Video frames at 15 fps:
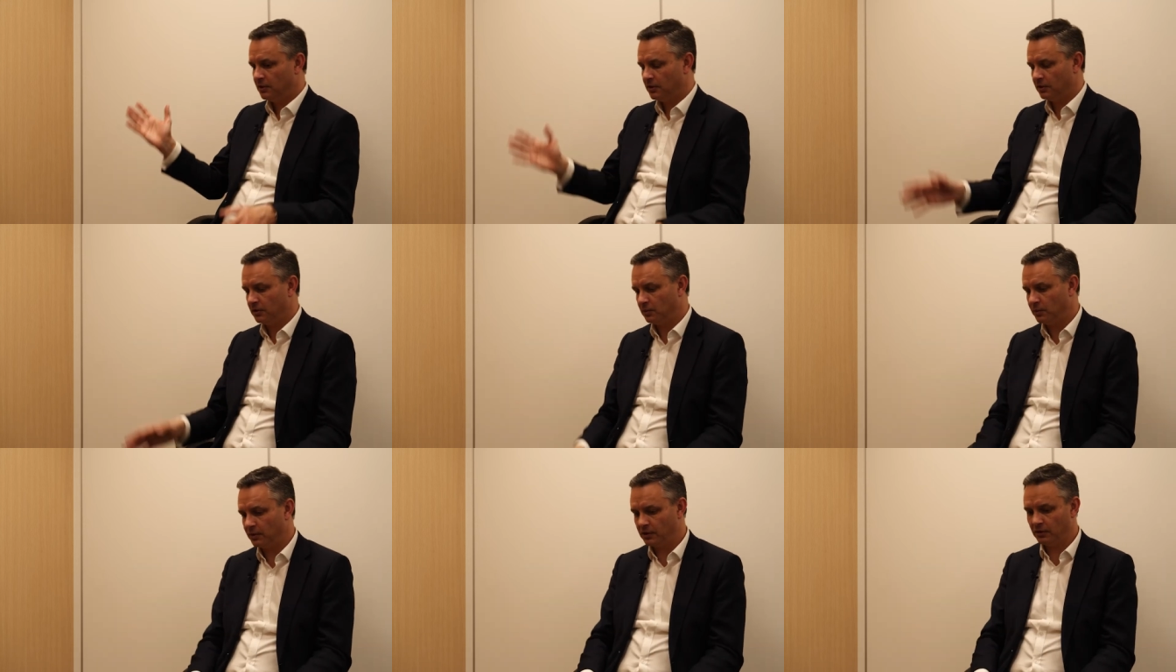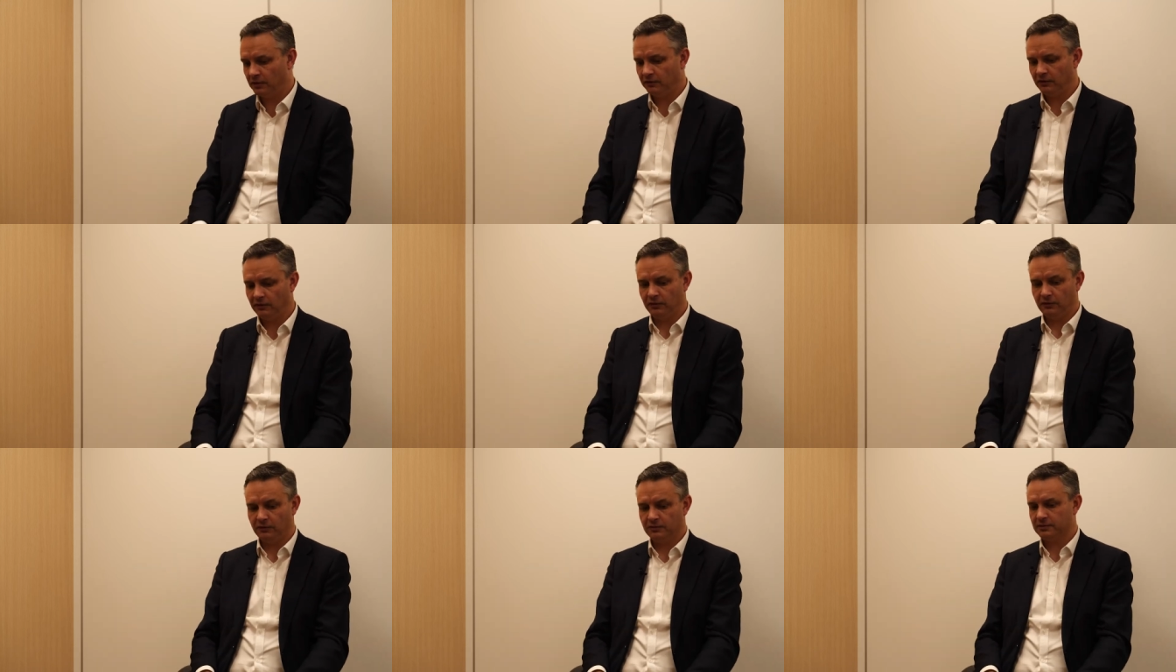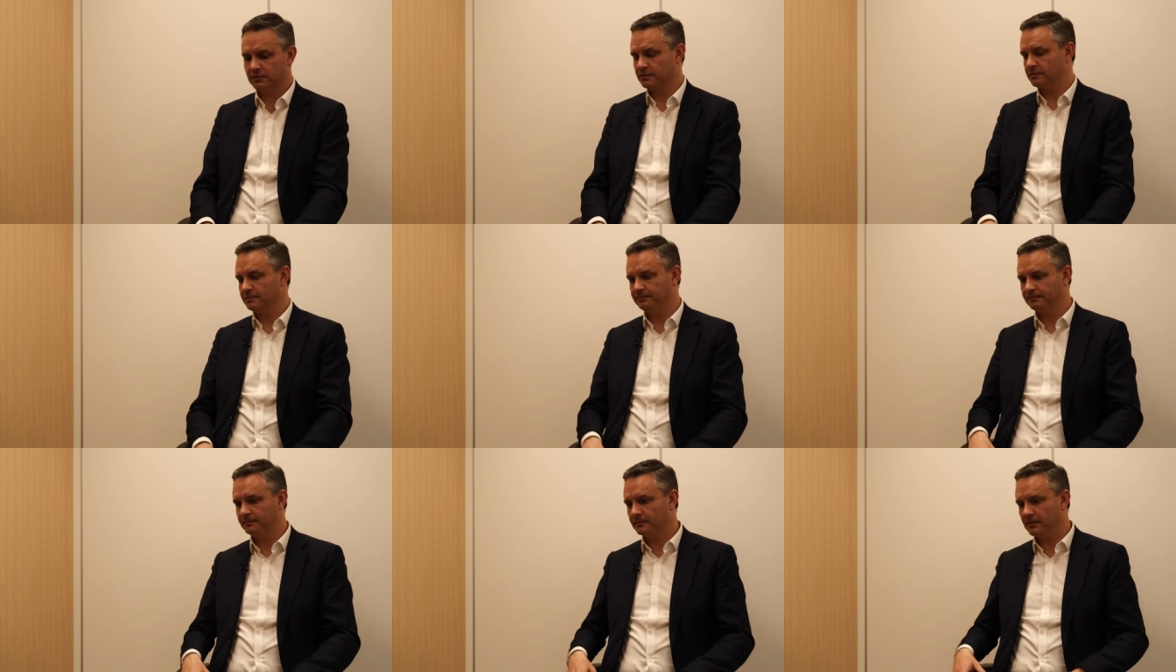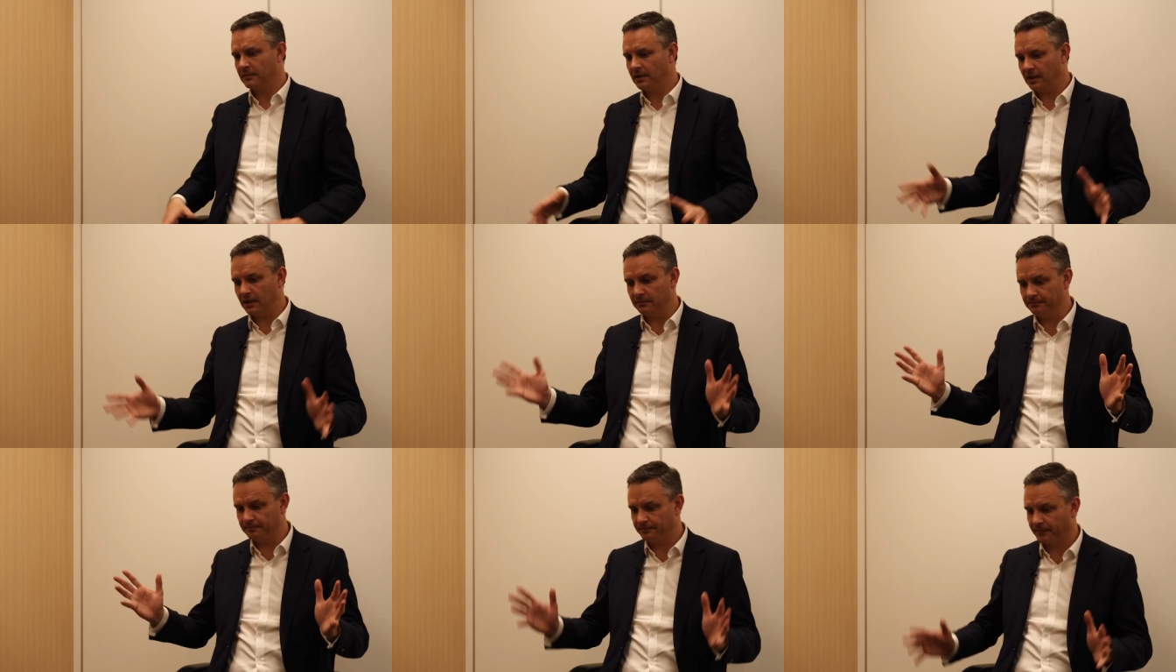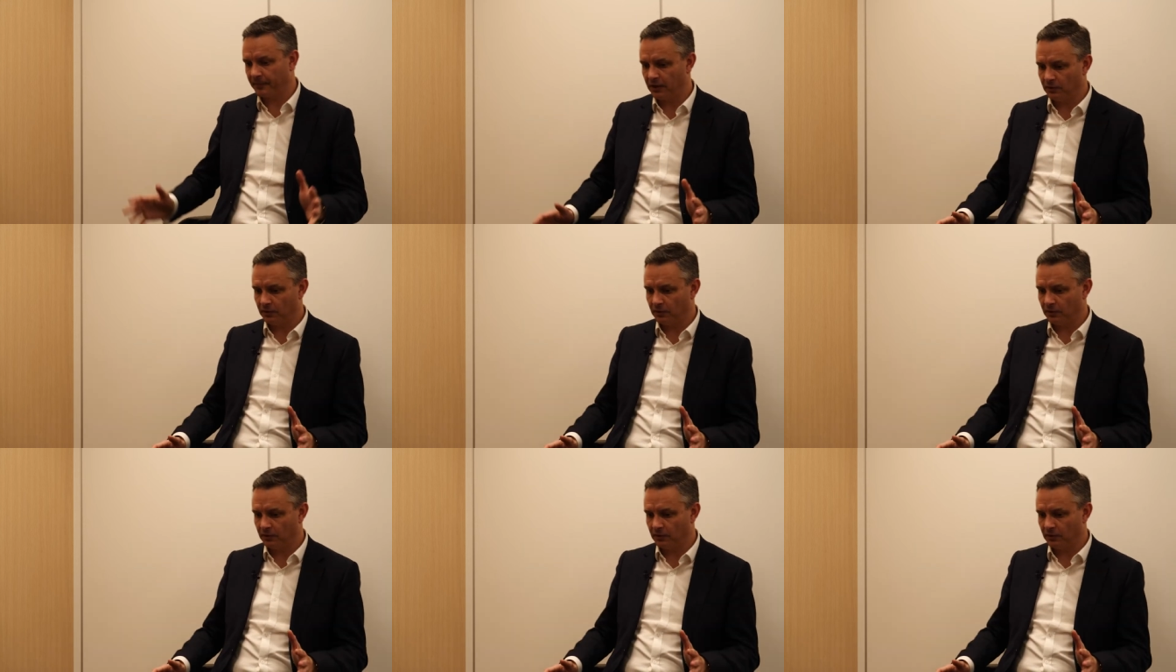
you know, we're going to use um,